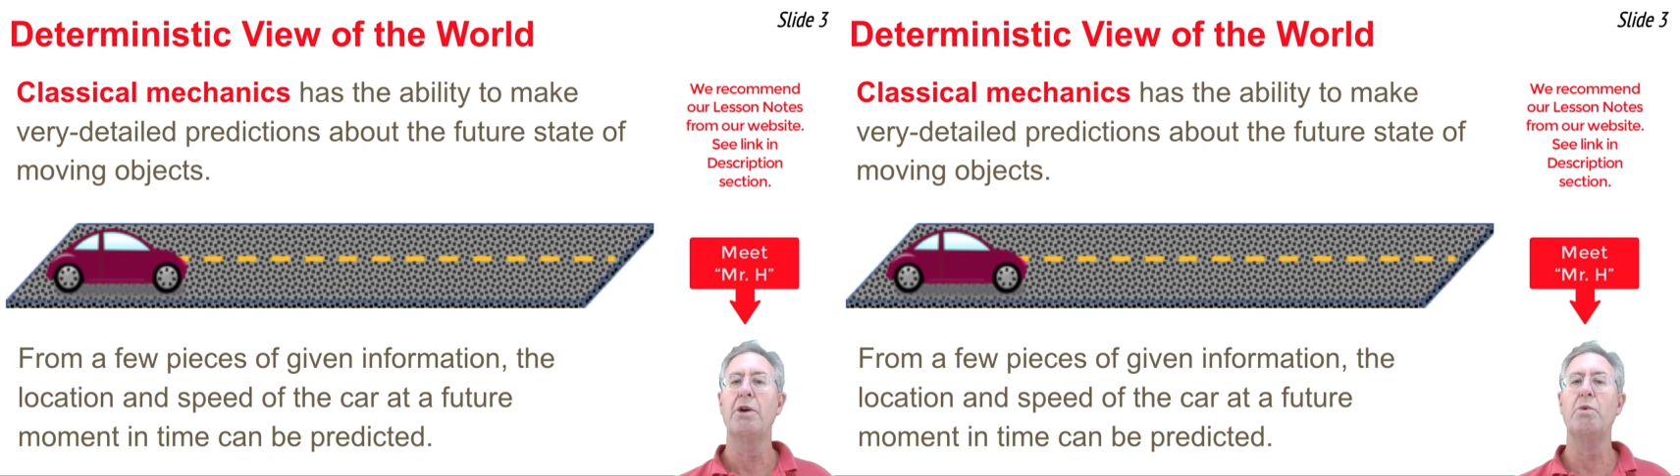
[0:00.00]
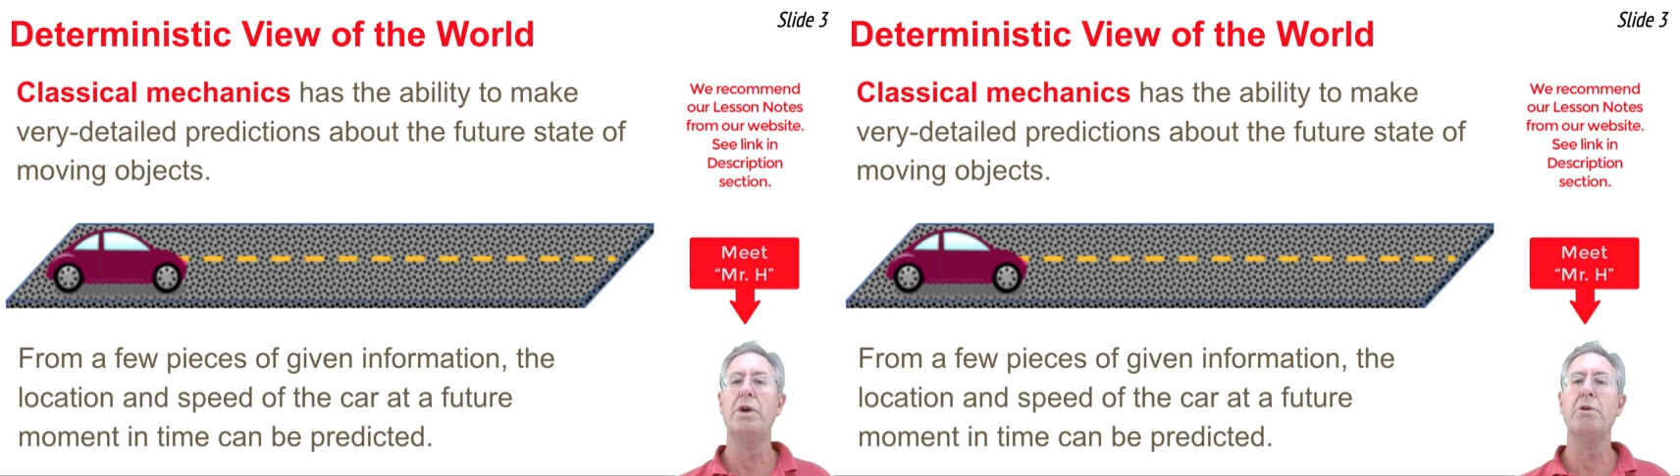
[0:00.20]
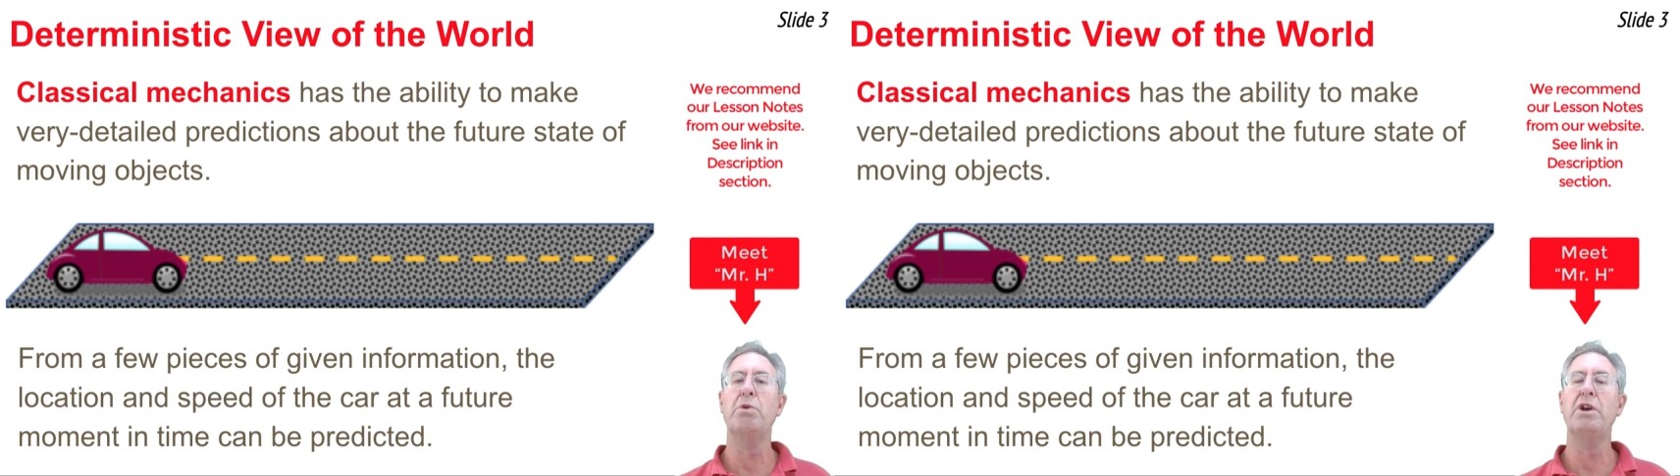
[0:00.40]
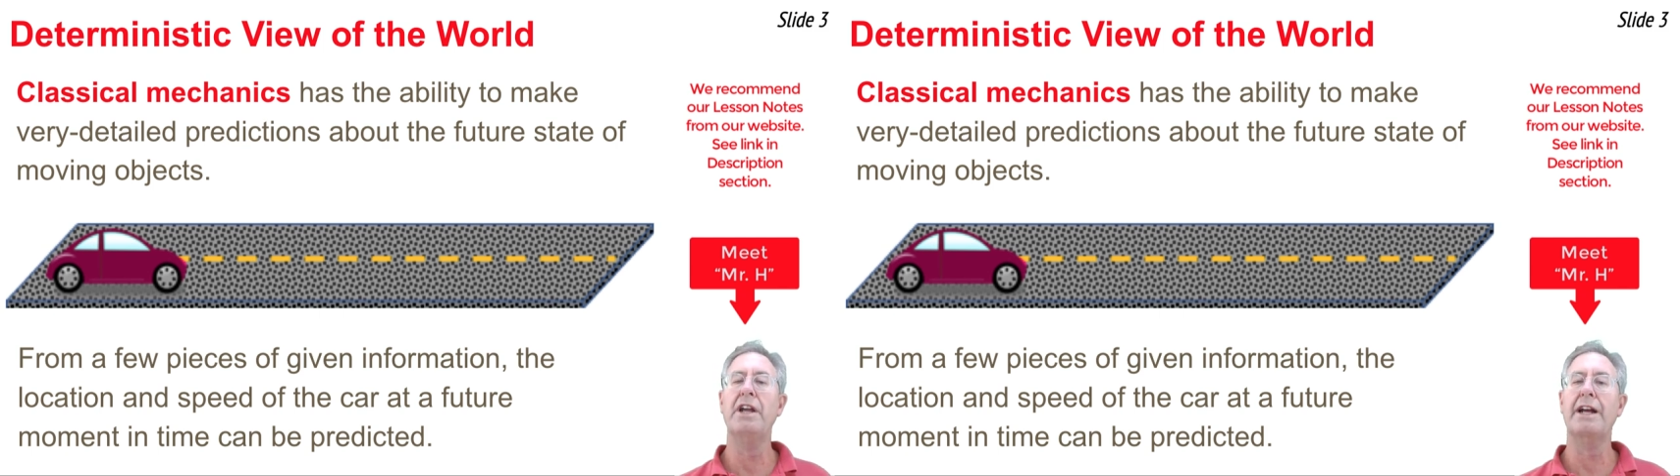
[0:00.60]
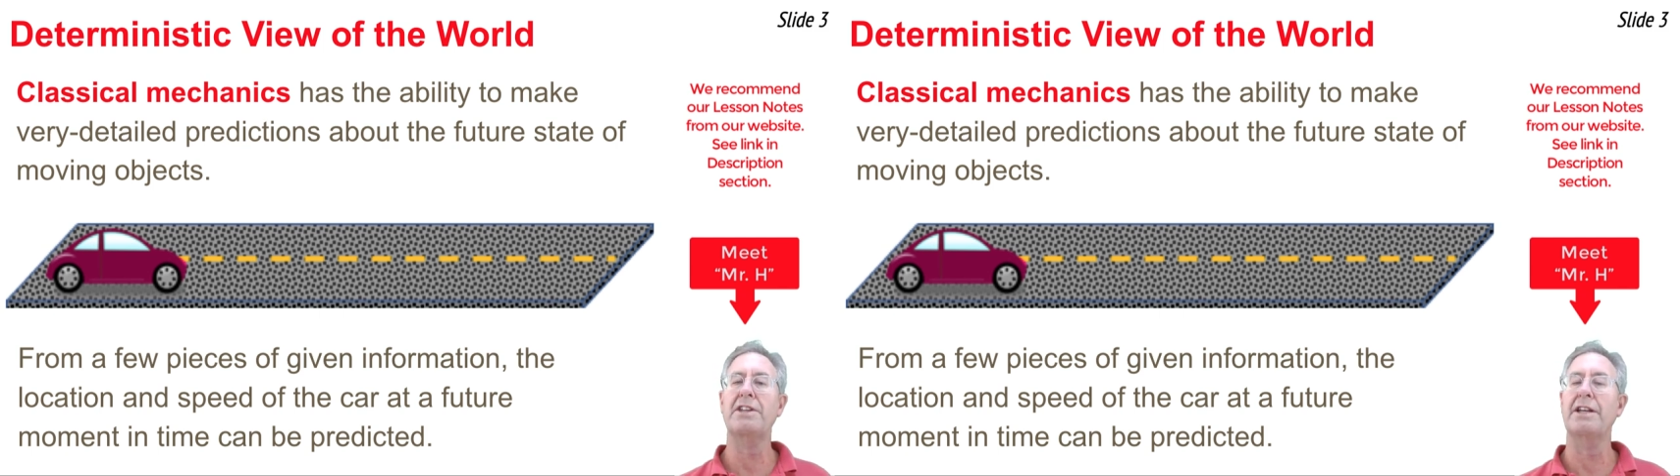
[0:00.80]
we could
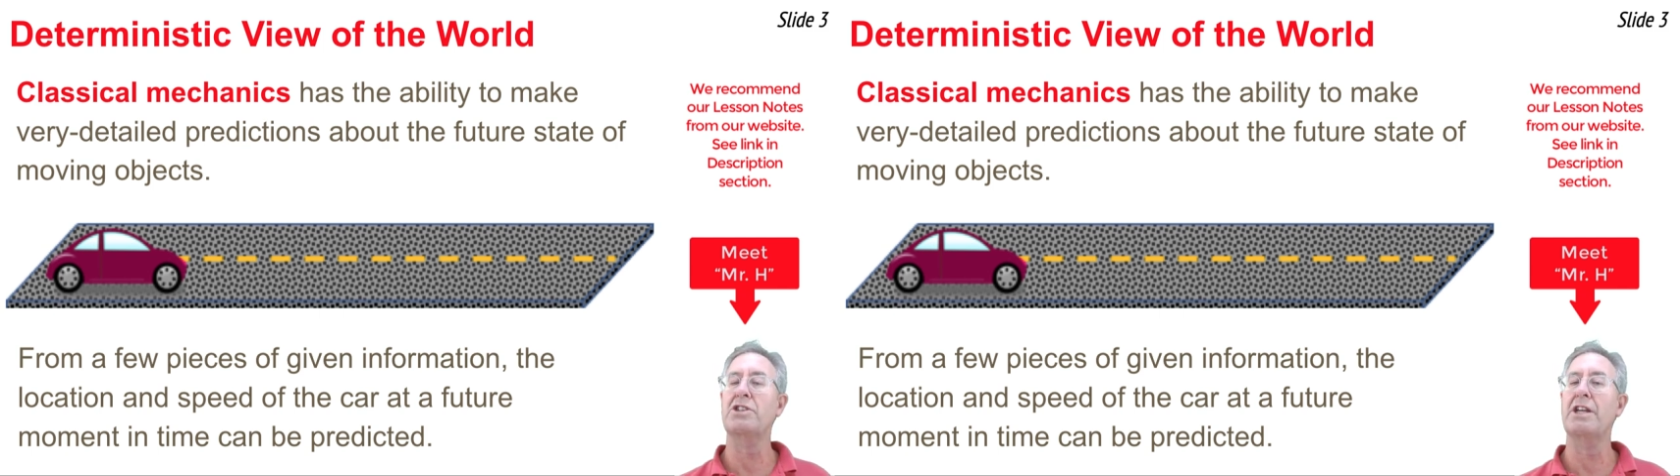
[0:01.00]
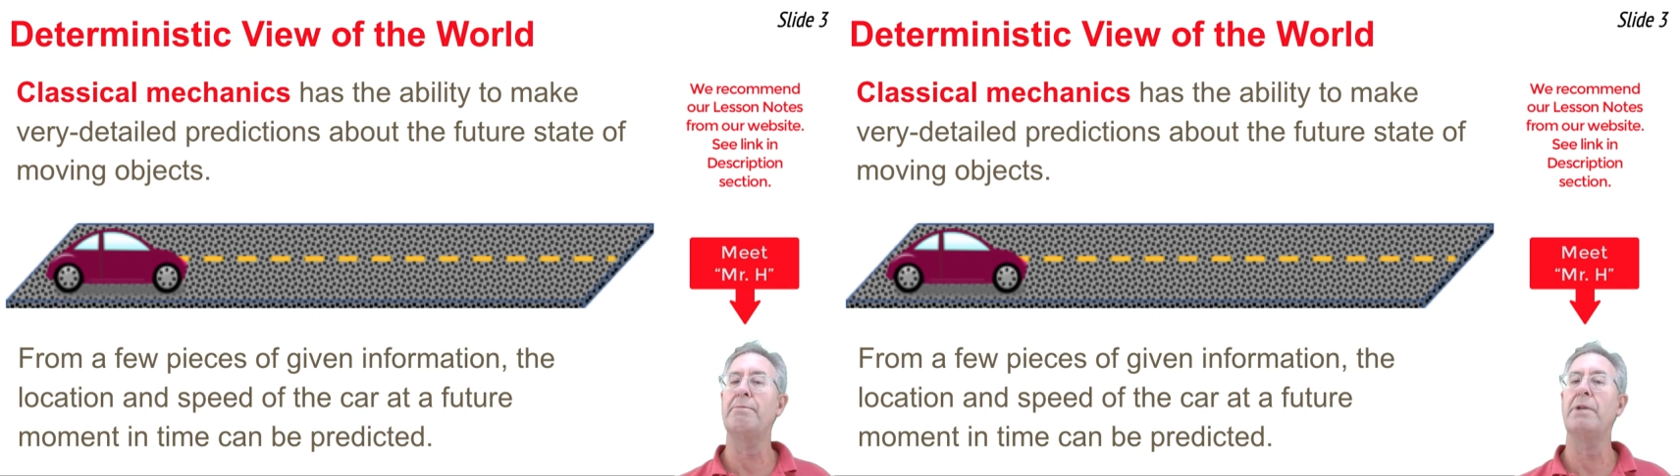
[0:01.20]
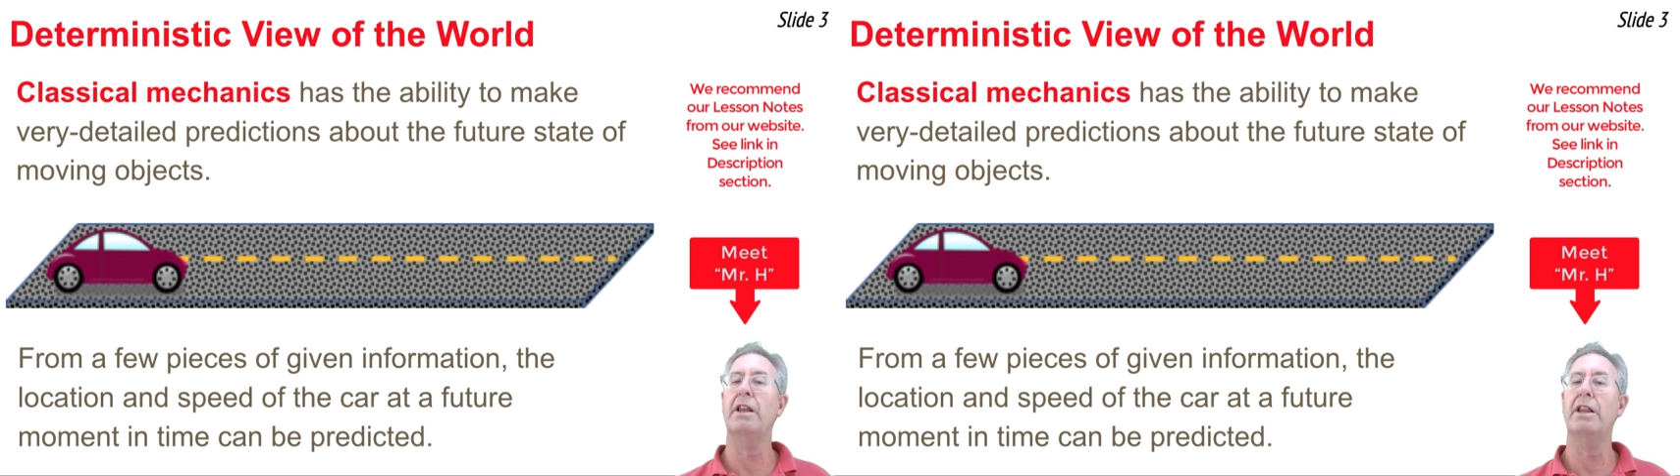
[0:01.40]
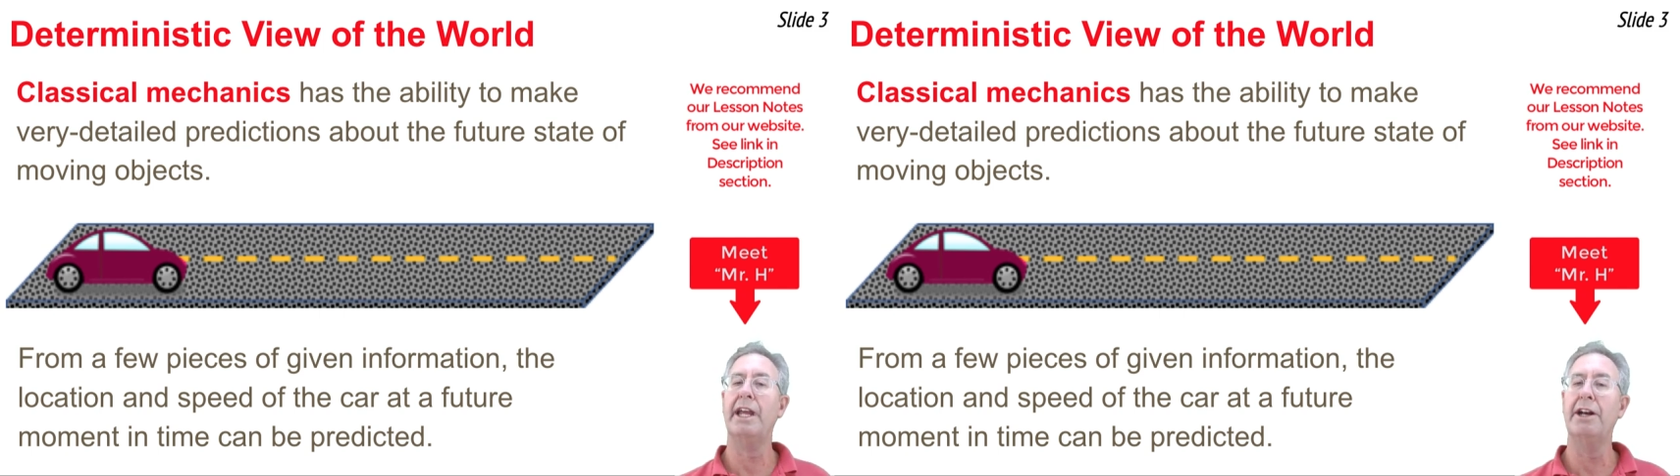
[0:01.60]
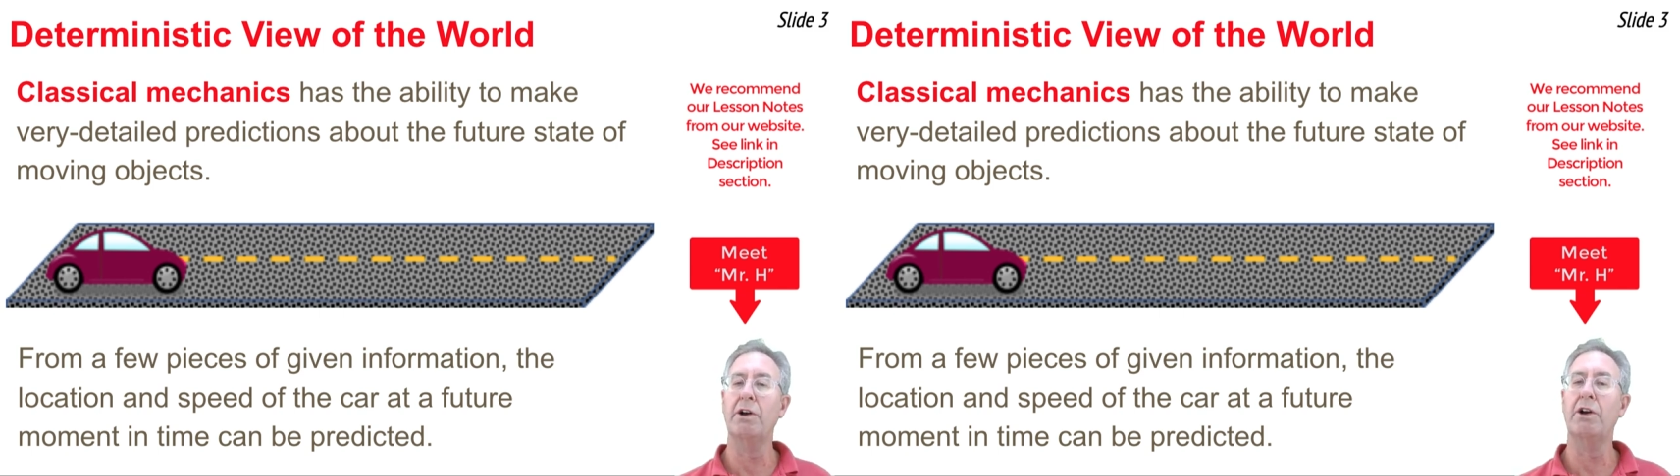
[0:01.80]
predict at some
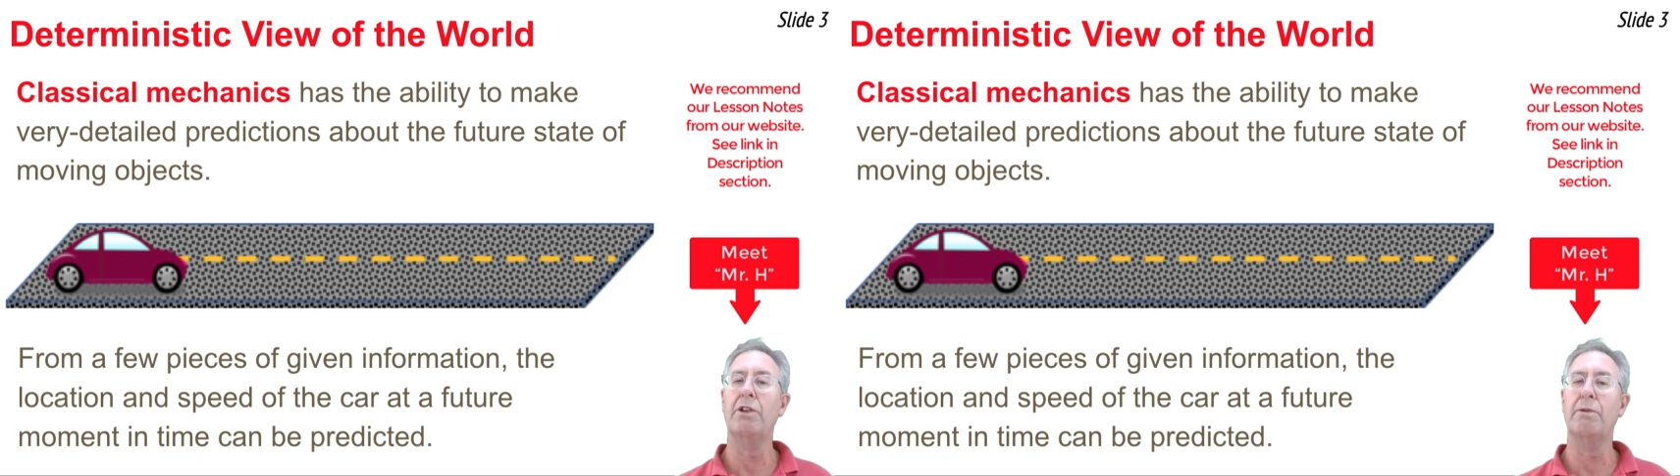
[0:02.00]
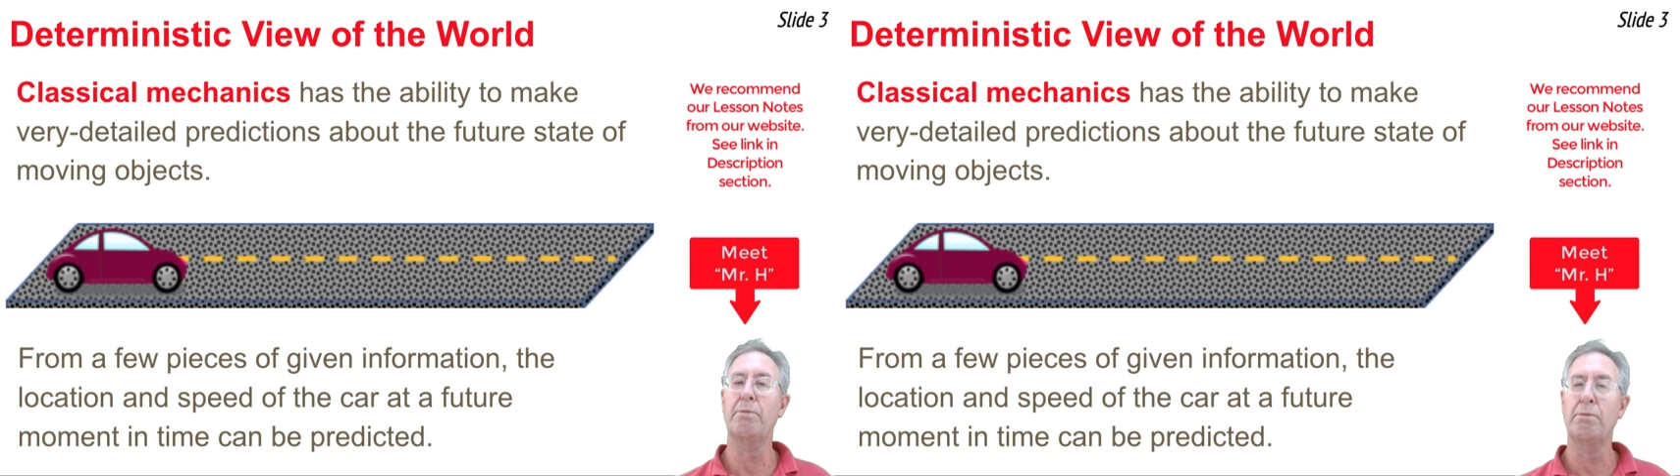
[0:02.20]
later